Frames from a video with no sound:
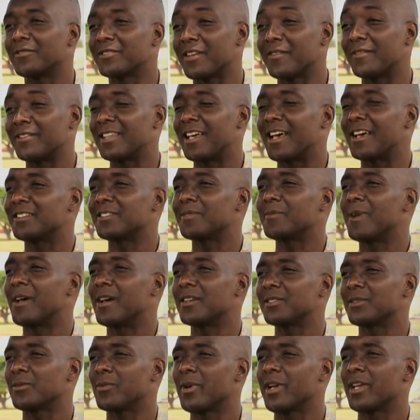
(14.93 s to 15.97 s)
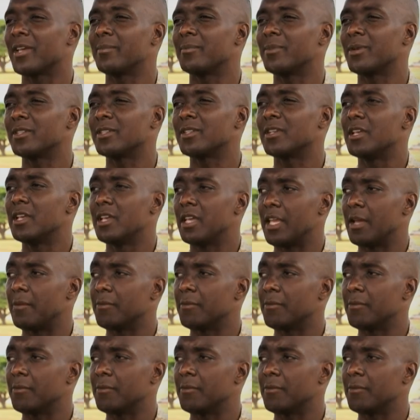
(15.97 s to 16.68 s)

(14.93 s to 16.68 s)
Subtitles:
7,000 miles away. But it